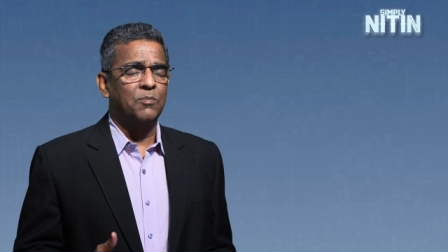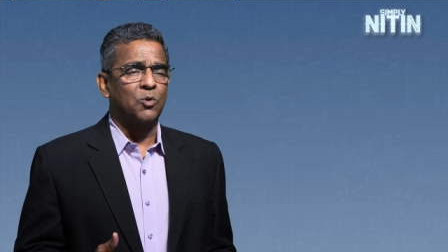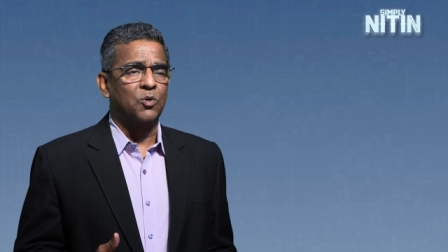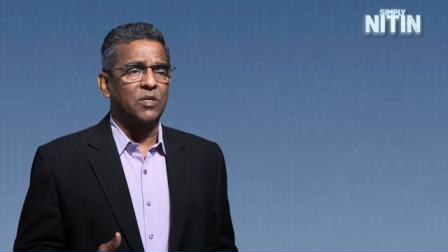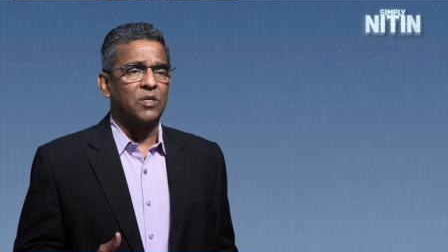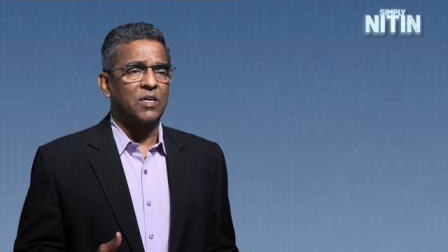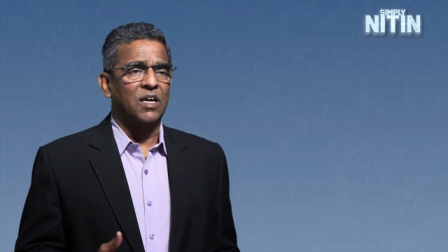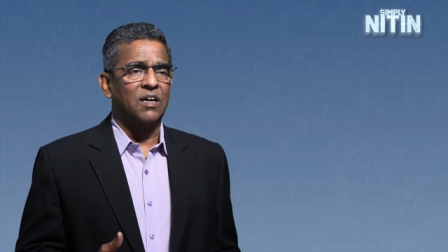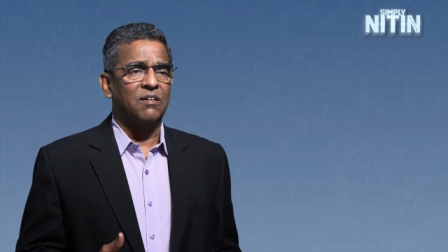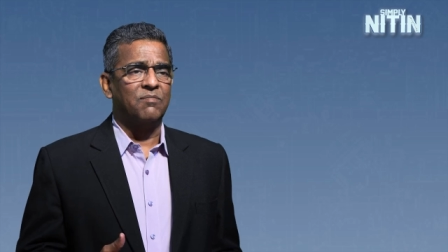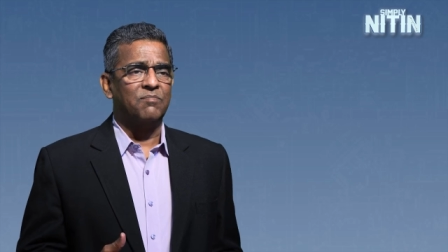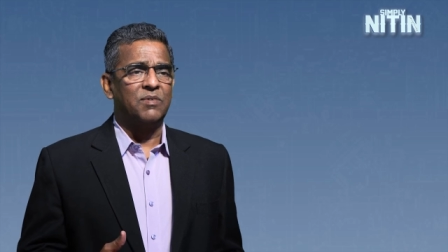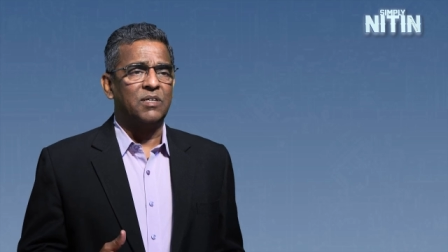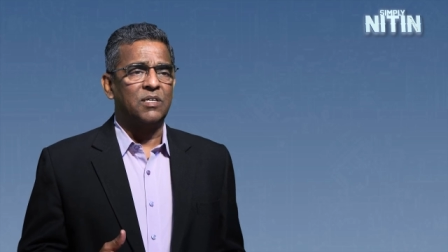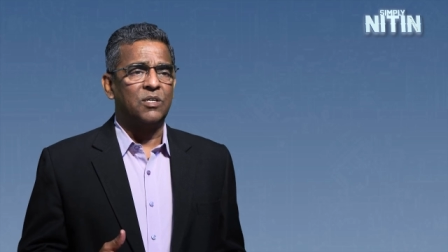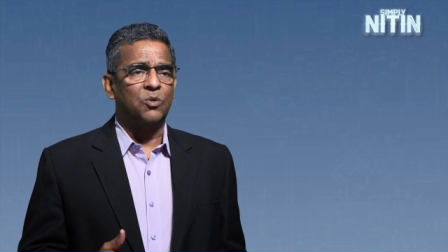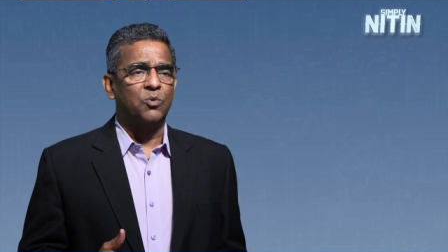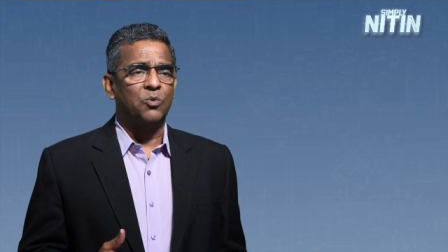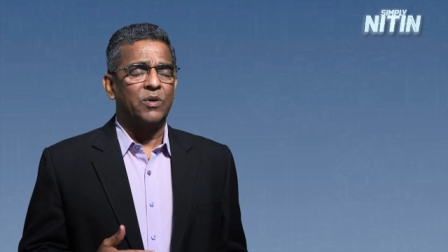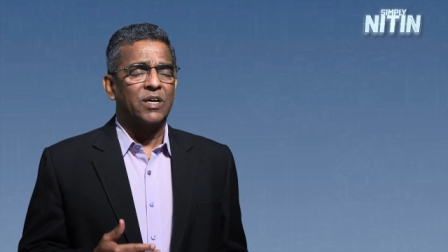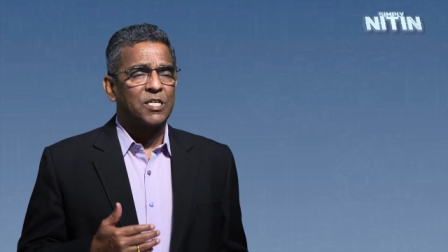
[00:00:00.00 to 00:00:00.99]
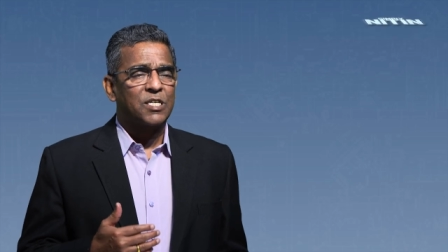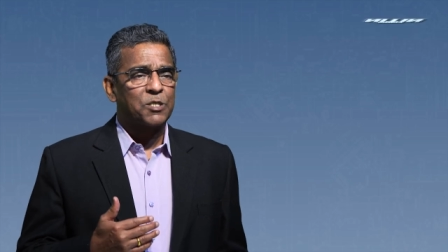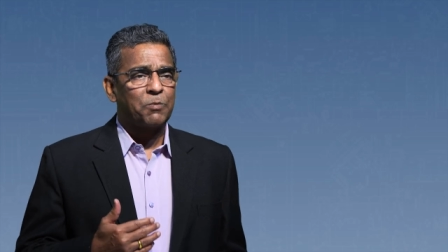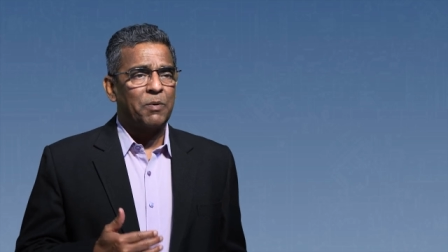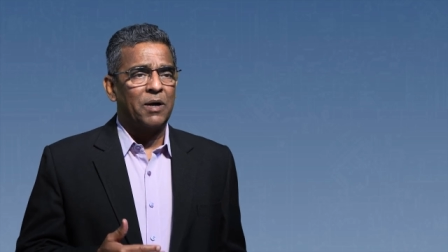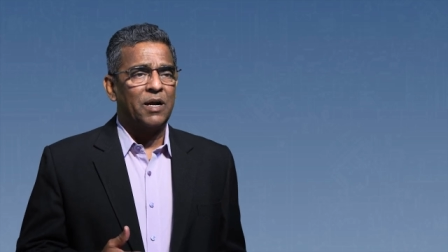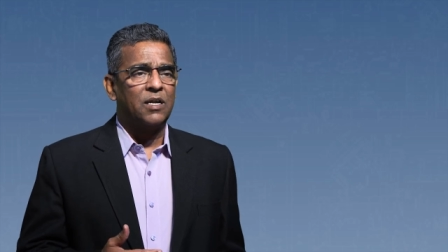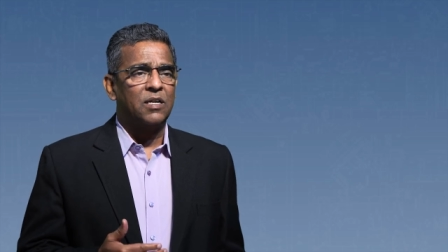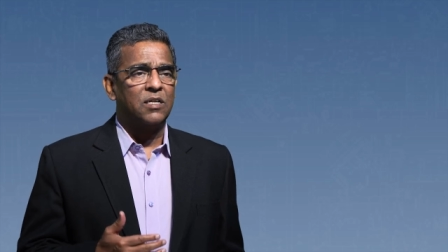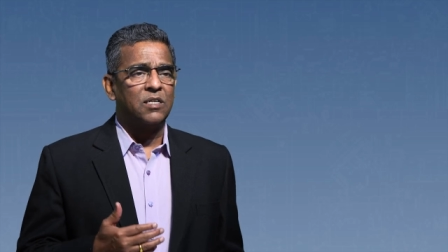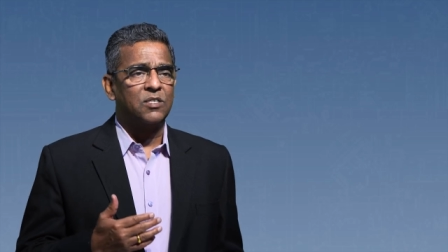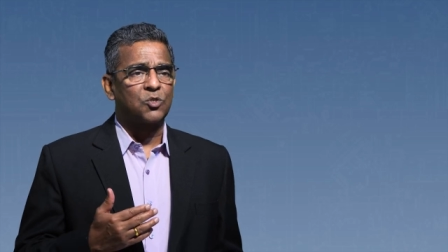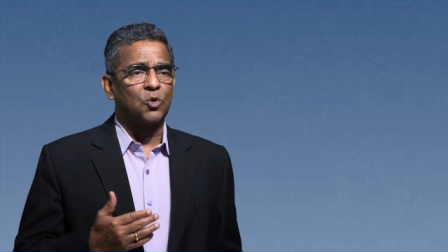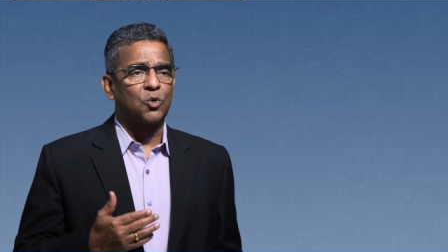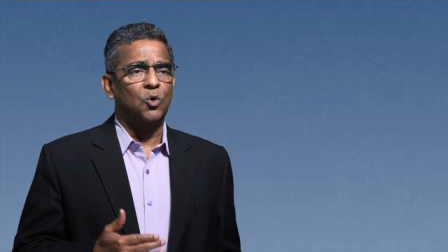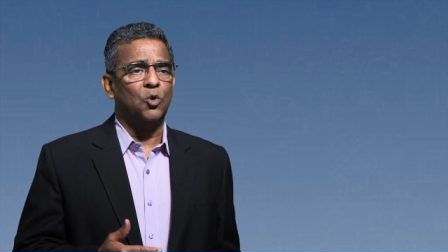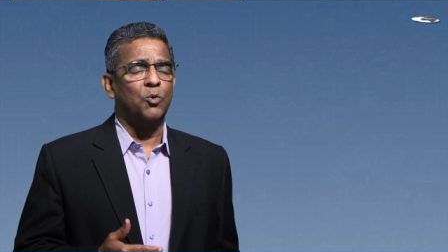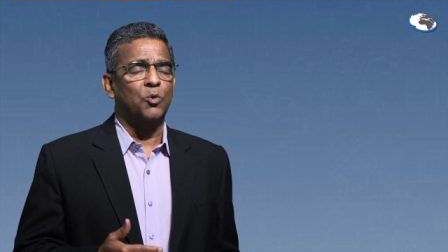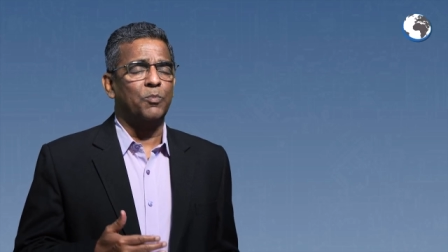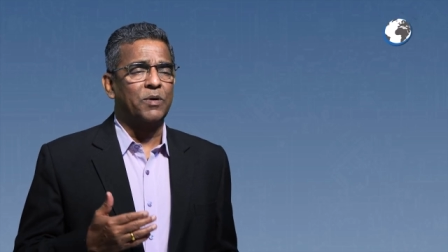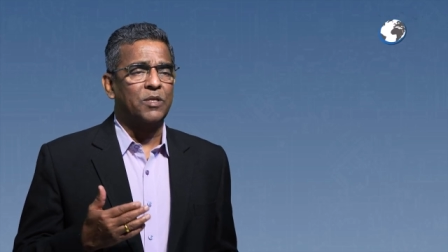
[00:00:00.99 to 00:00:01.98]
Modi government to expand the
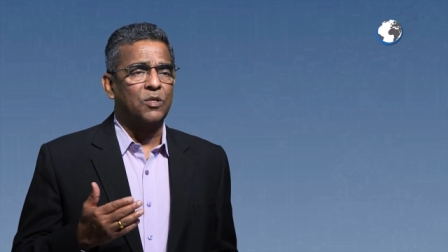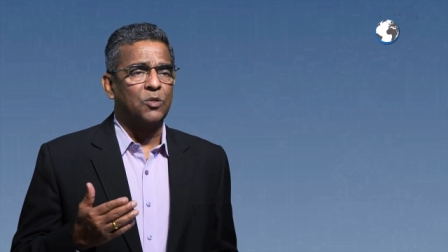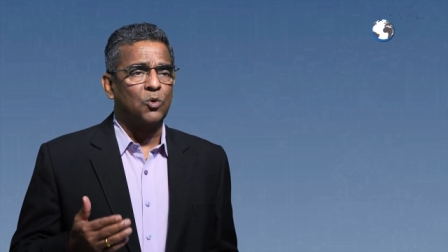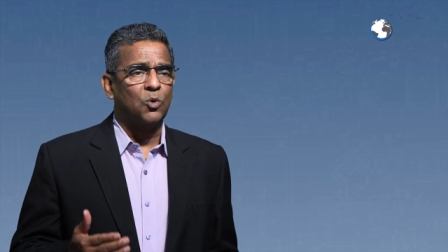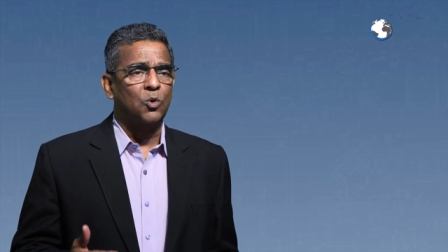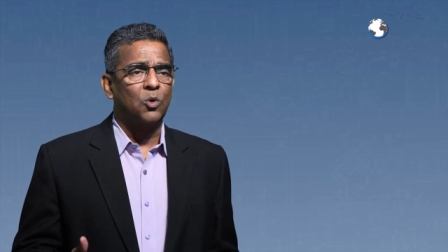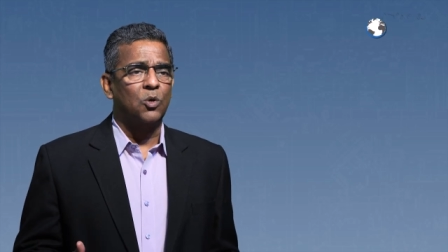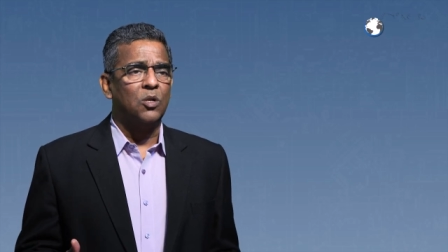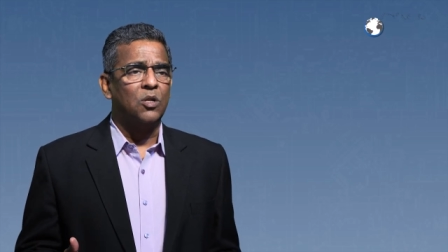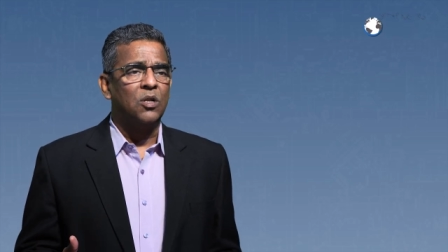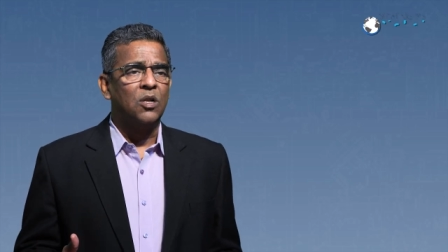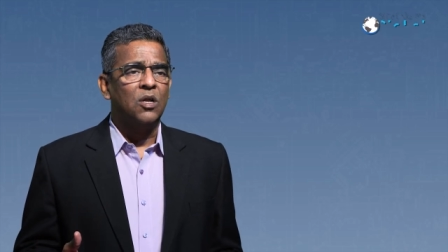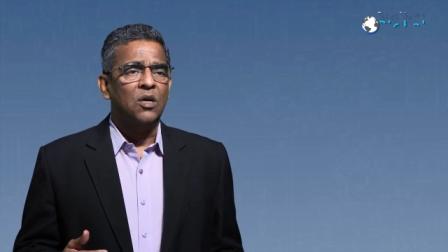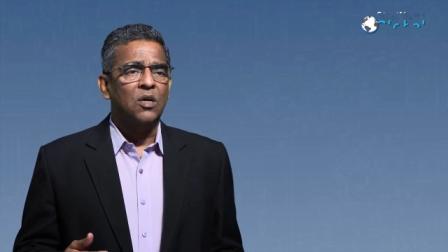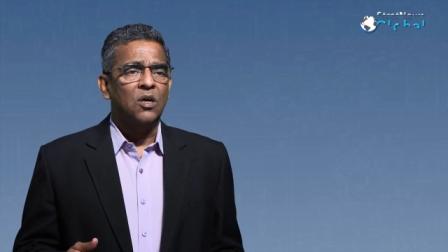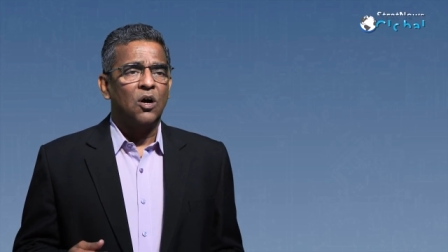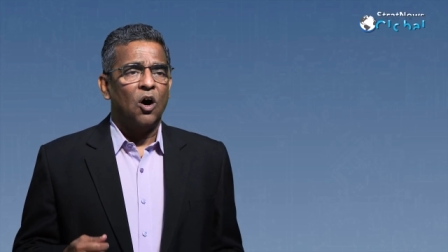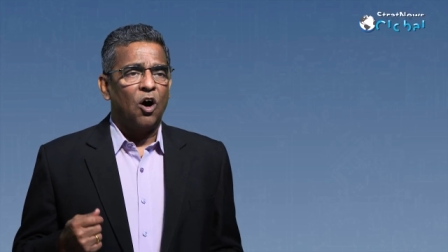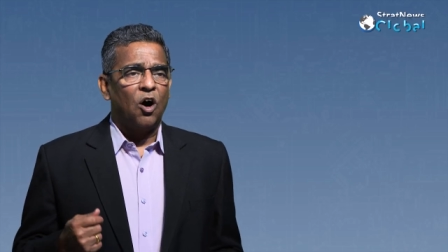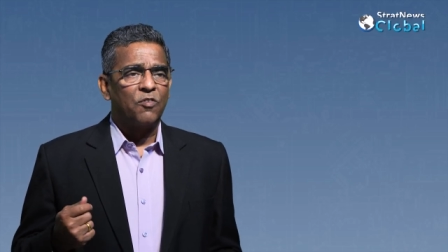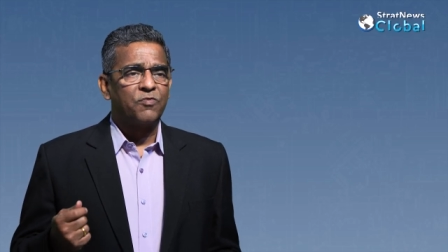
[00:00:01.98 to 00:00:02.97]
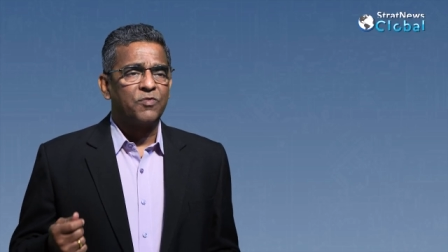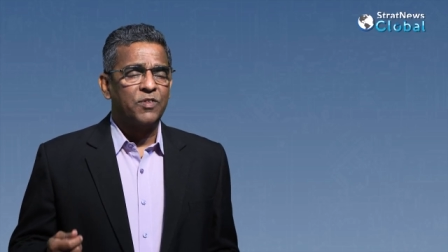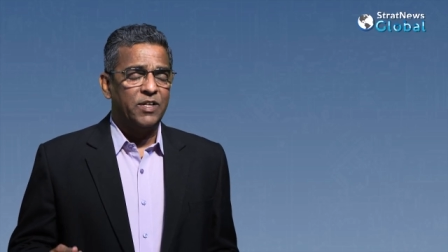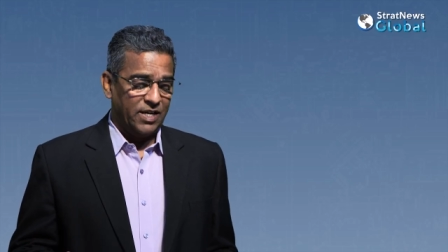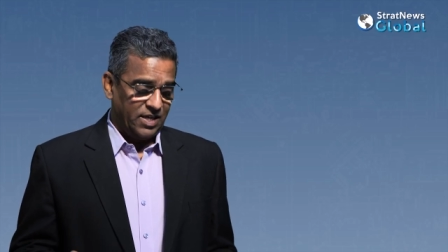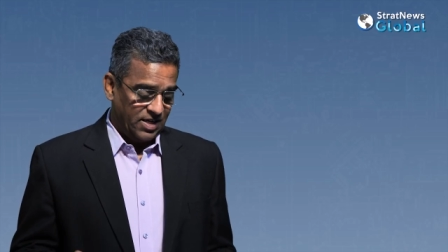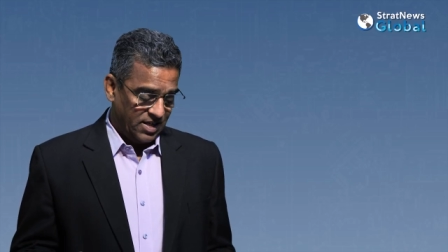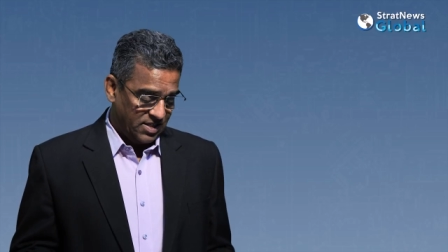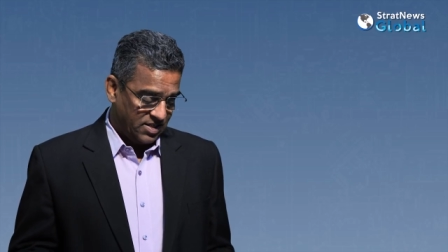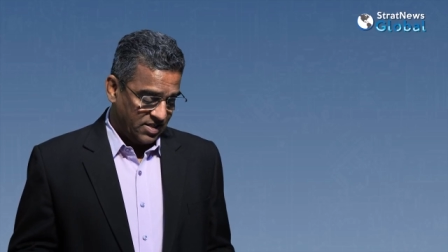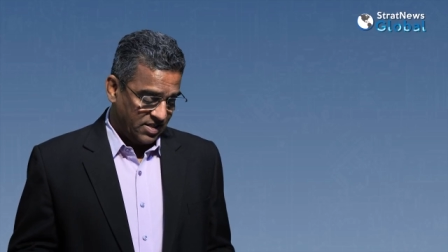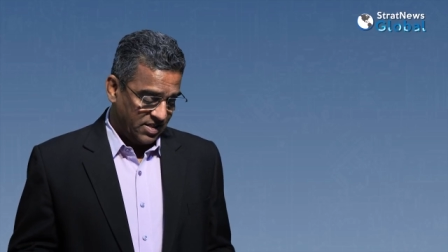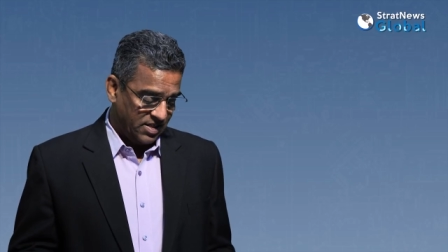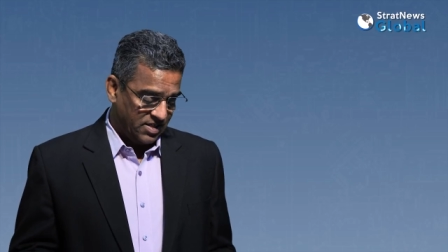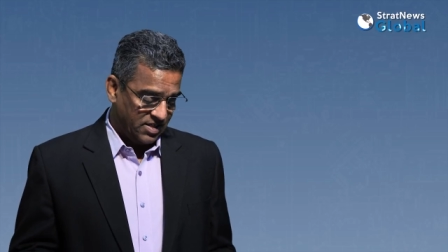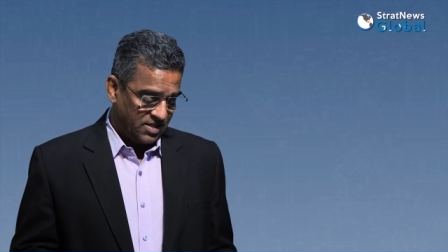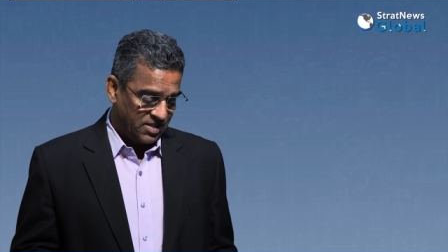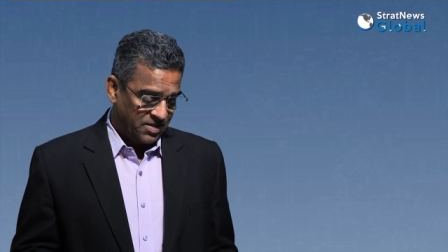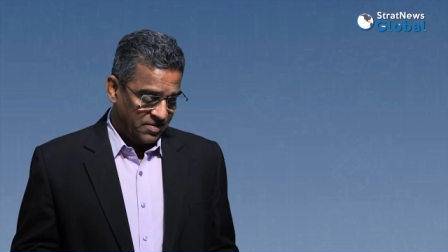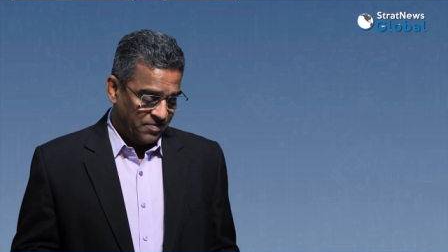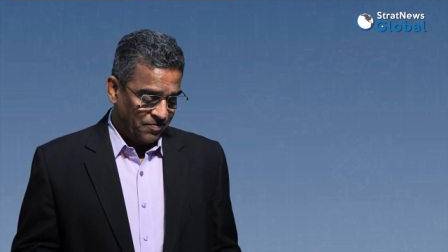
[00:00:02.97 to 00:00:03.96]
scope and role of the
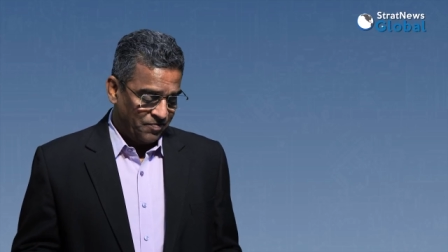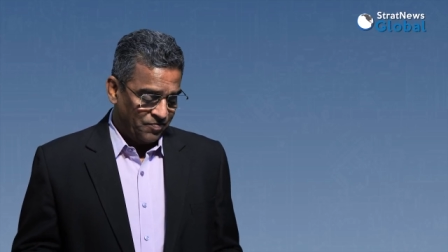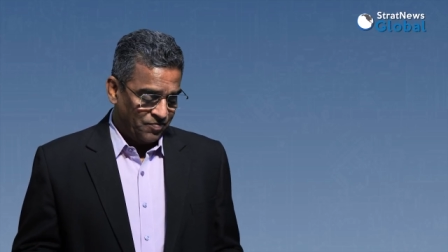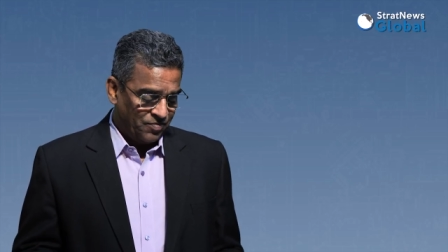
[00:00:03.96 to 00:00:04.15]
NSCS.